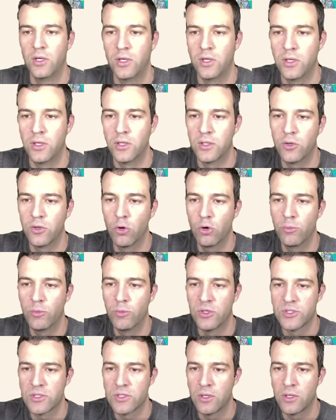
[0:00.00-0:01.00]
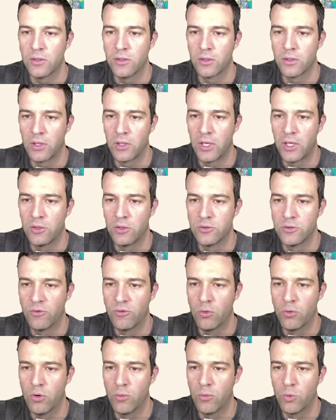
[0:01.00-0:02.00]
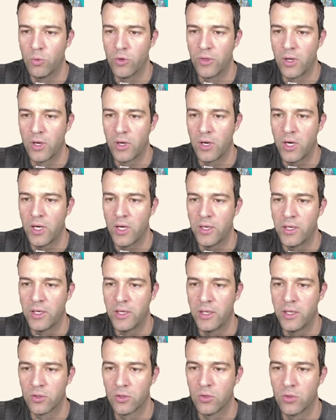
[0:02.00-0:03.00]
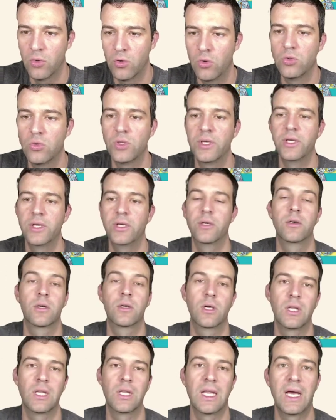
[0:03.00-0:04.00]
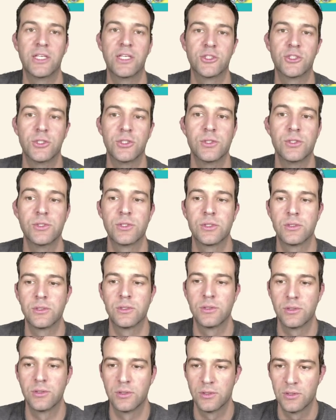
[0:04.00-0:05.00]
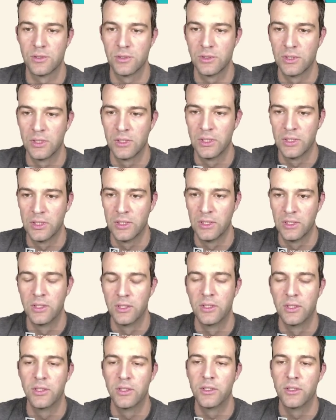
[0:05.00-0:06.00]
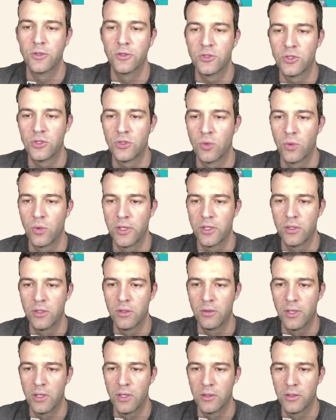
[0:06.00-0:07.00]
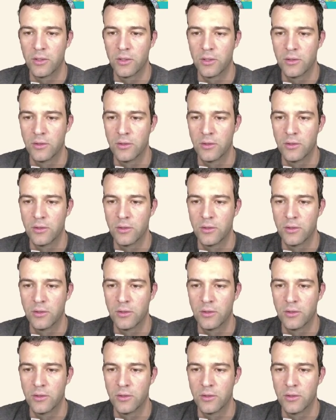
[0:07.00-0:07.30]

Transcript: Enormous thunderclouds form when the hot and cold air clashes. Here's Tornado Alley.